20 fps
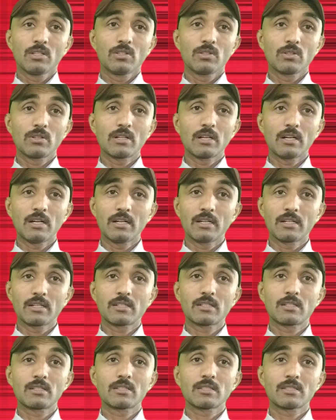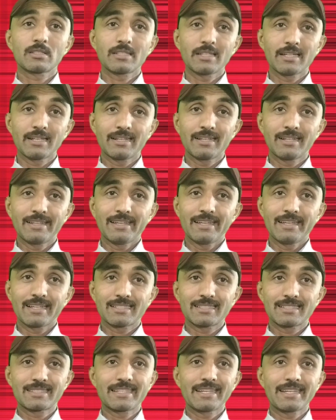you can't send
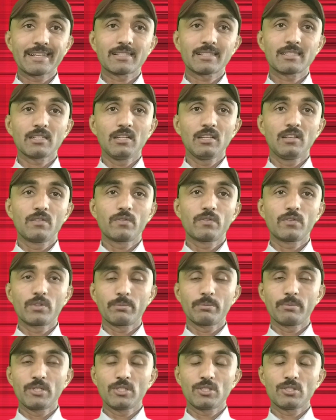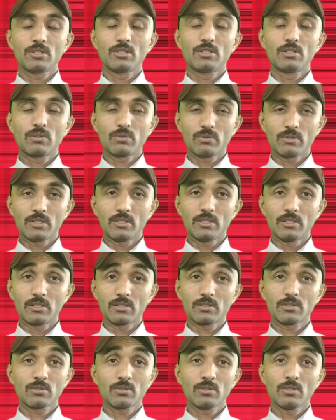exact information to
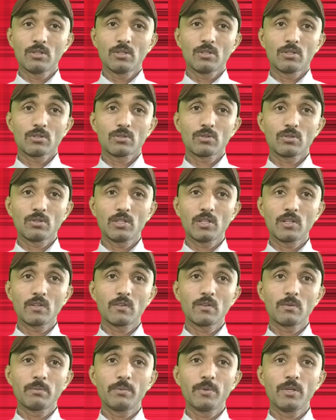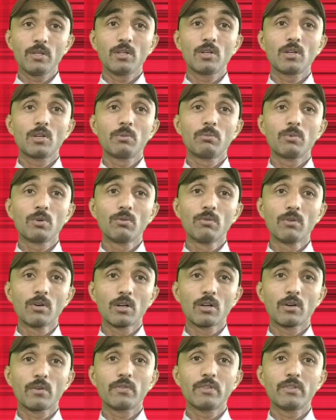others. So there will be
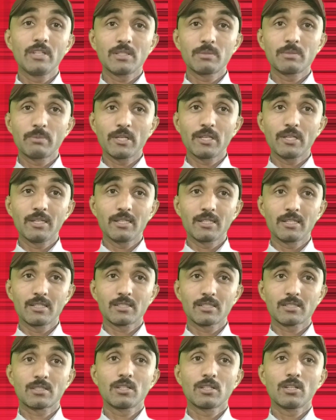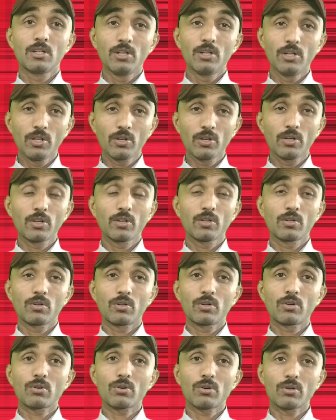removal of these barriers during
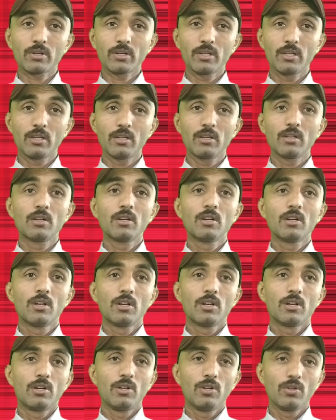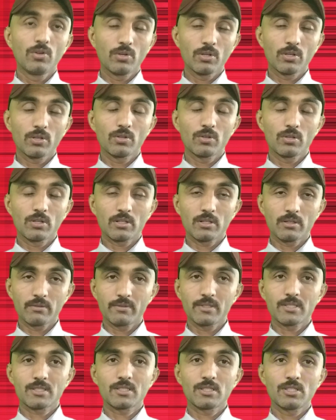your talking, during your
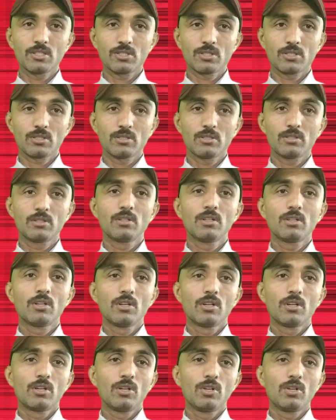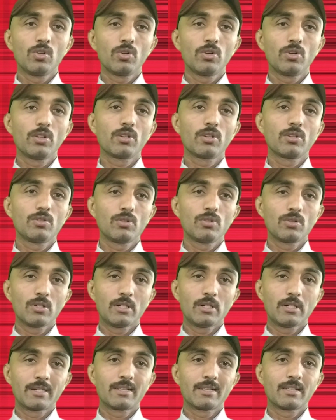conversation, during
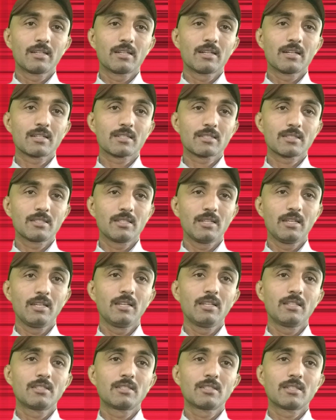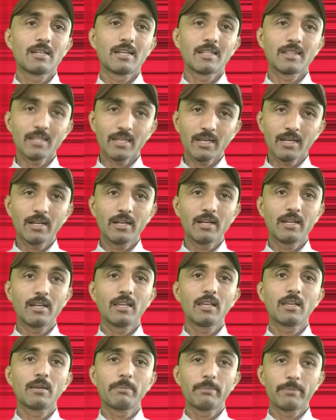your exchange
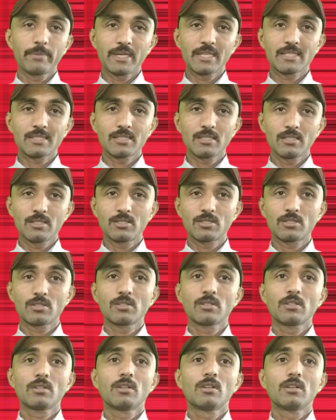authentic message